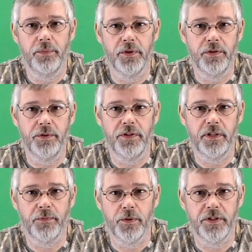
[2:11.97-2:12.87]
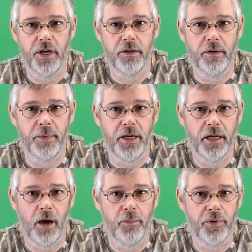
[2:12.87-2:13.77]
put two 6 volts together to make
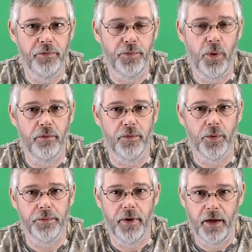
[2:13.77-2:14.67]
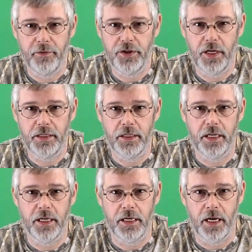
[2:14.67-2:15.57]
an output of 12 volt. I haven't checked
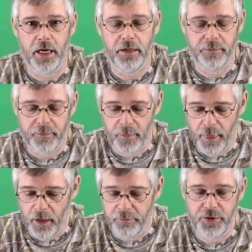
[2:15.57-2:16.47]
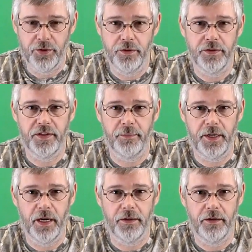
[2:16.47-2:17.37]
into that yet. I'm sure there's
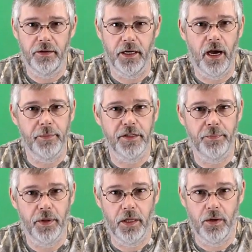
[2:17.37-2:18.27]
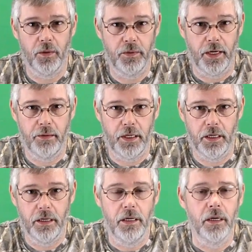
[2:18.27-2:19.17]
somebody out there in the comments below, down
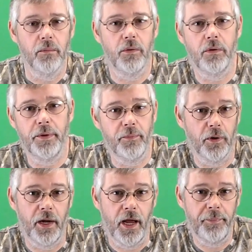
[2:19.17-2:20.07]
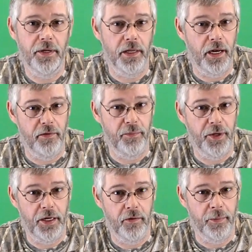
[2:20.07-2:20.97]
there, who will be more than happy to let
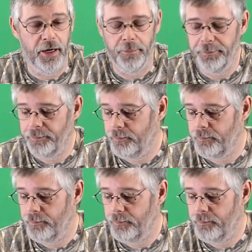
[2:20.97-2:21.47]
everybody know about.